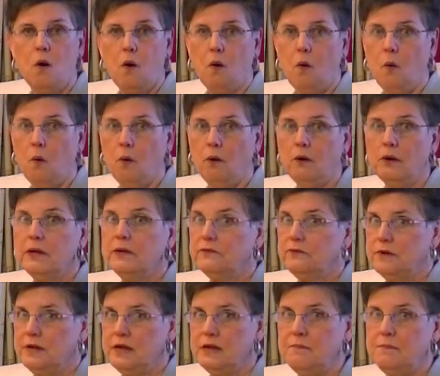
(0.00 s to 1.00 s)
or if
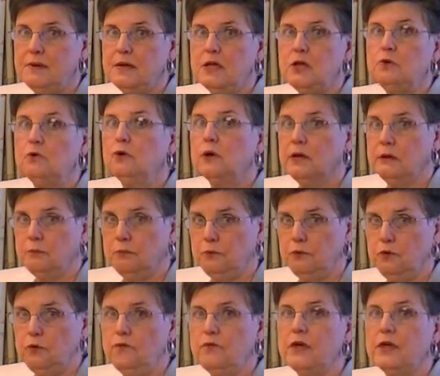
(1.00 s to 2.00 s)
need be, you can
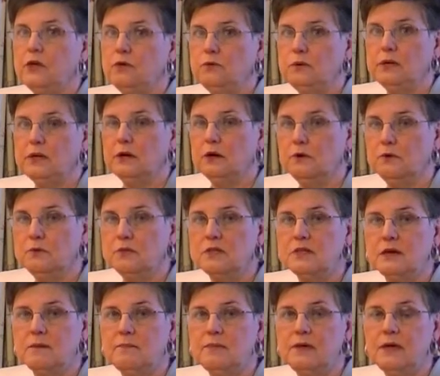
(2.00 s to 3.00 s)
prove that you did own
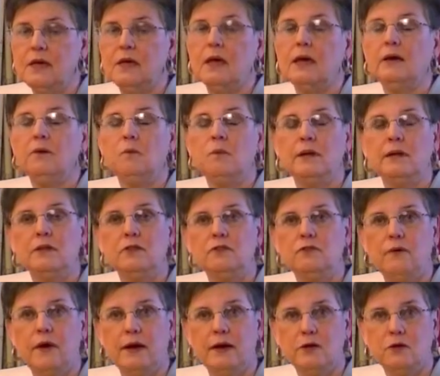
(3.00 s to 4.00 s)
something and what its
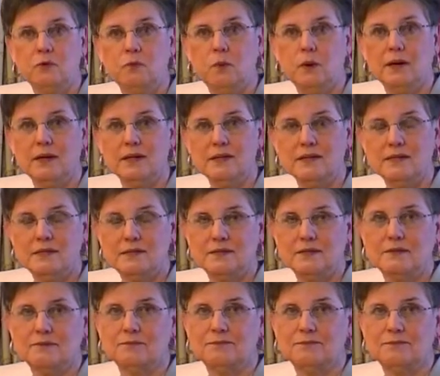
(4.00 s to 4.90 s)
value was.